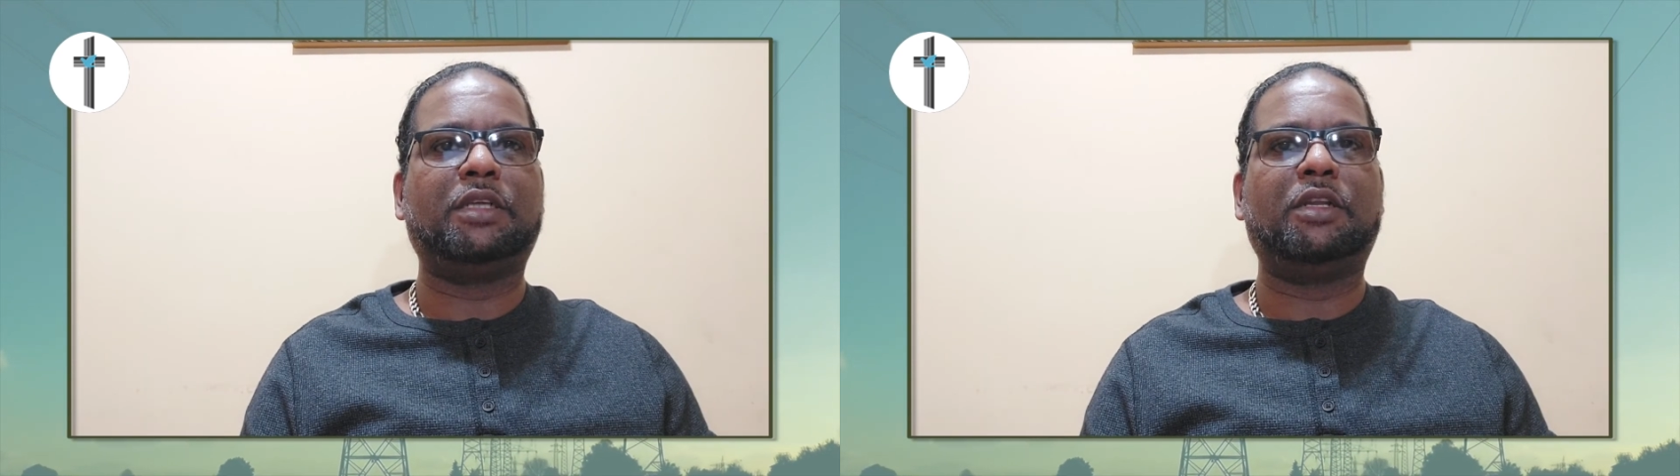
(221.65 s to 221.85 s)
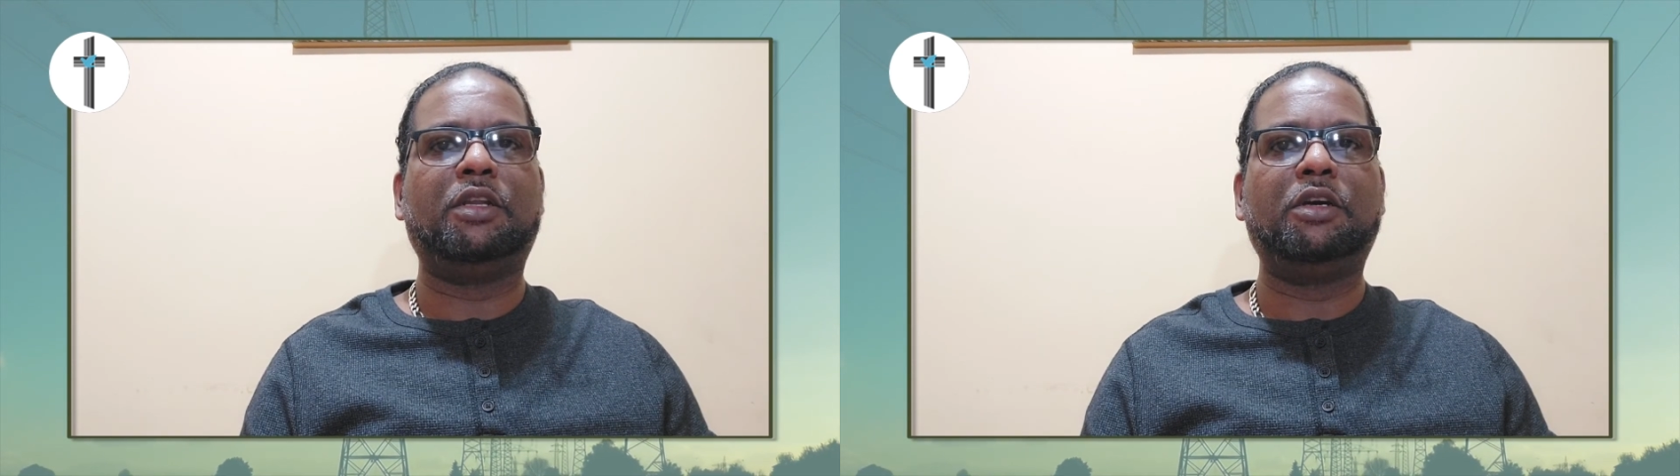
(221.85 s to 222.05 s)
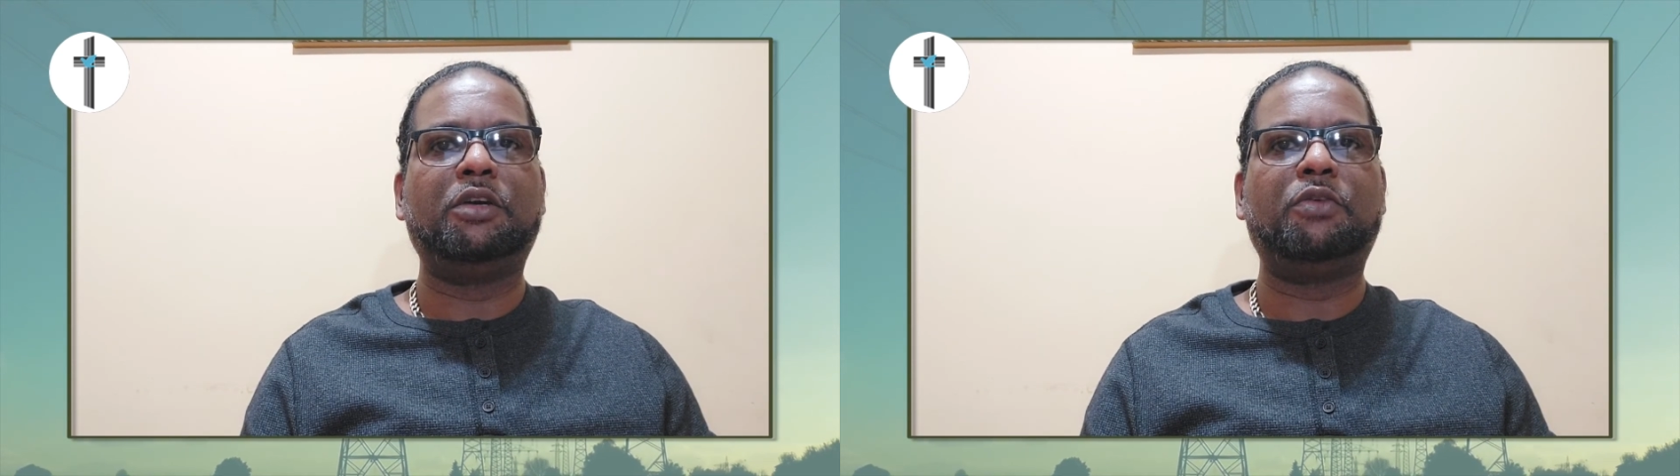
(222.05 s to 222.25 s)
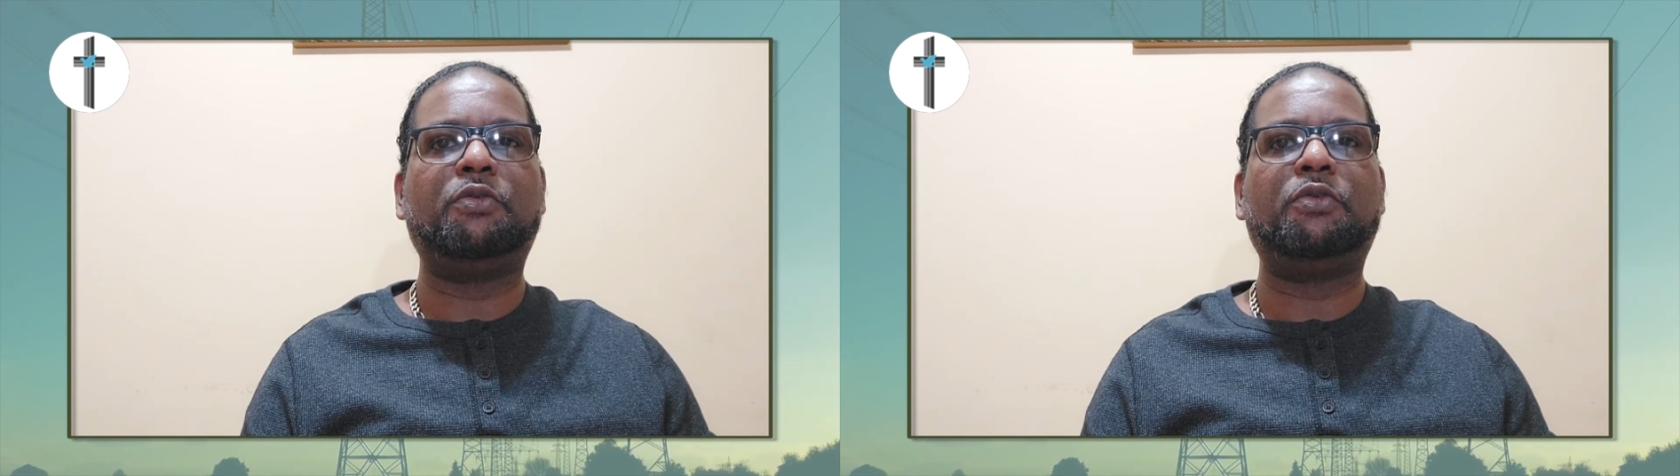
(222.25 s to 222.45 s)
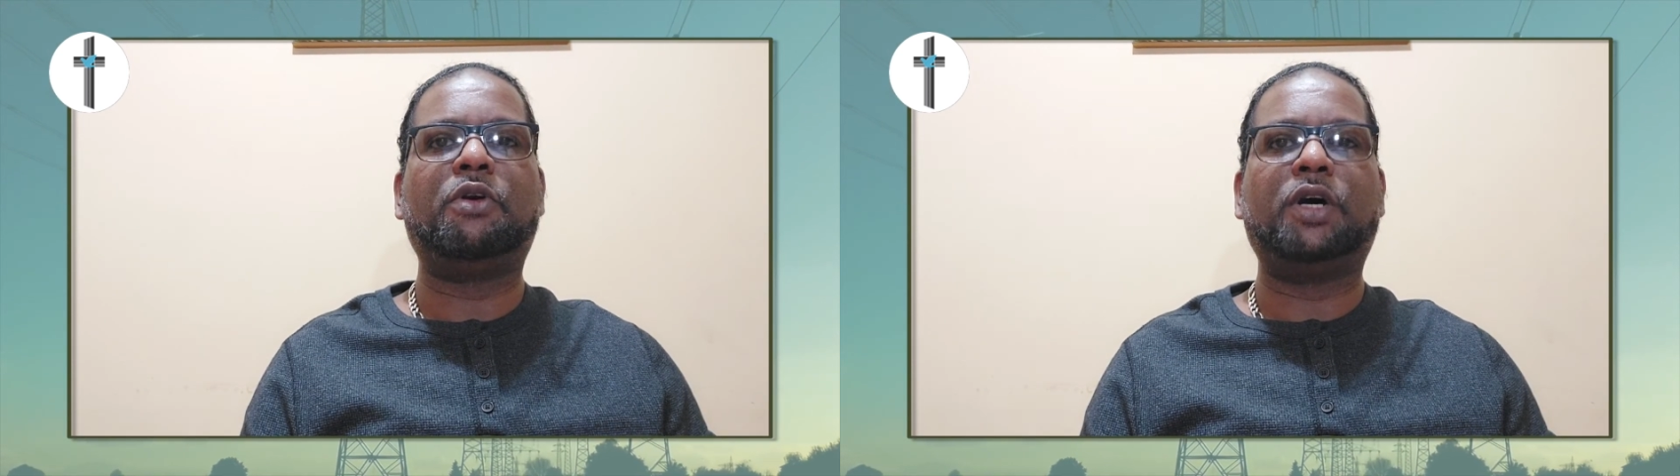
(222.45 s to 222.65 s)
to learn
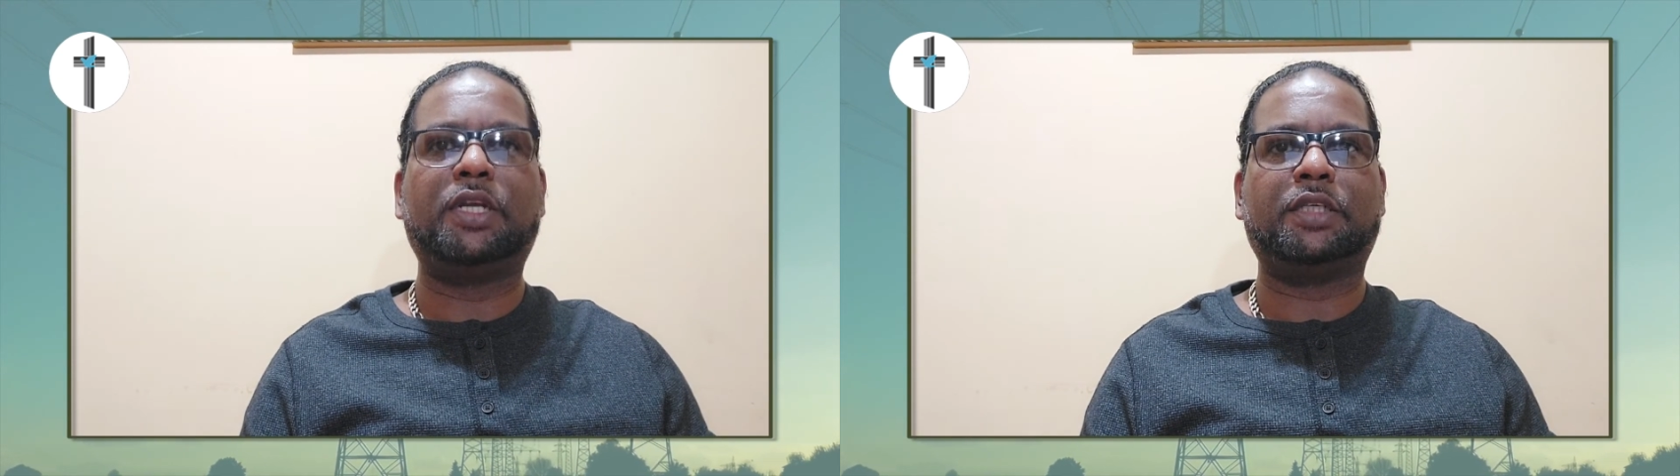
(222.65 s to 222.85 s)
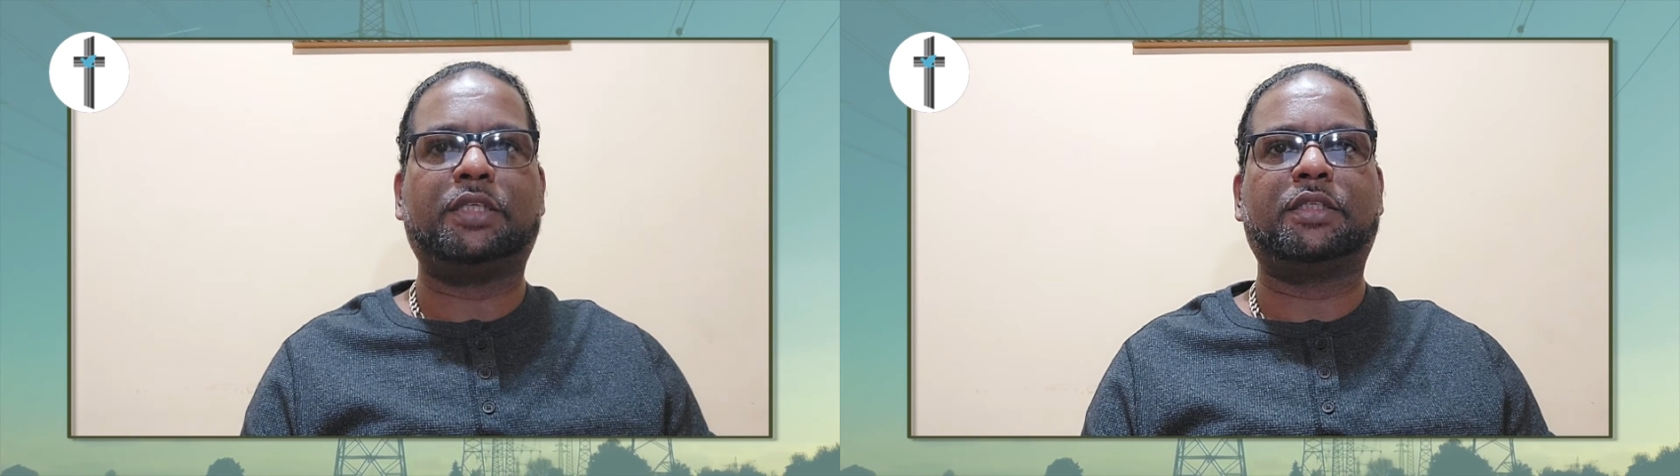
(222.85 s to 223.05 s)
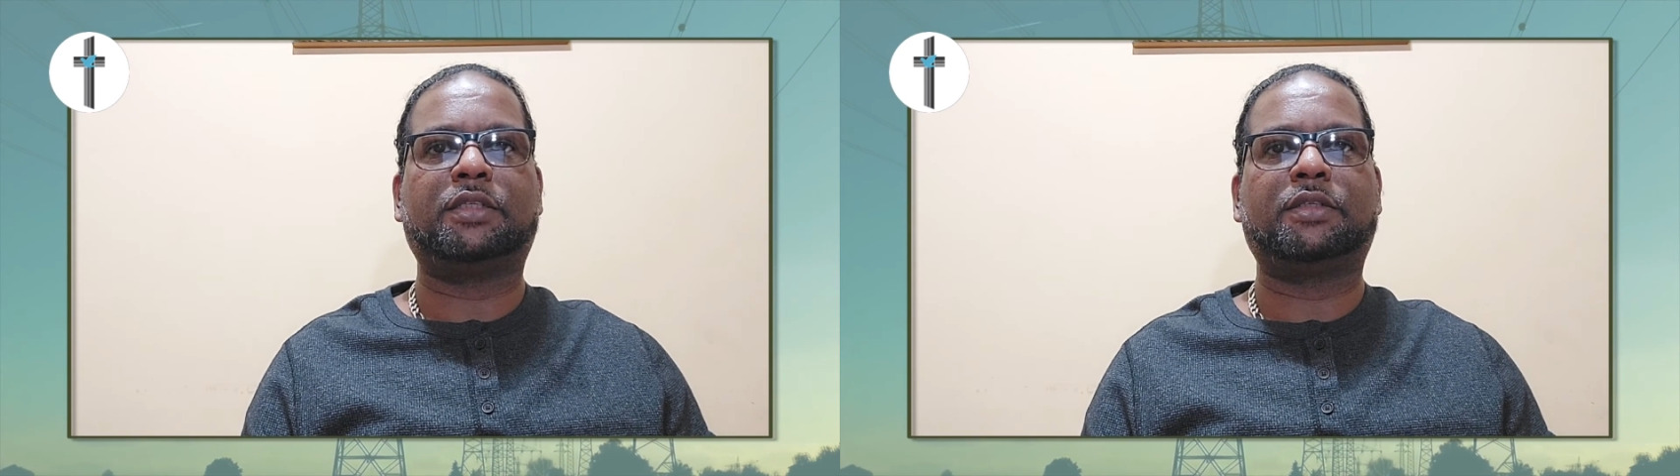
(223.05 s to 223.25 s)
who God is,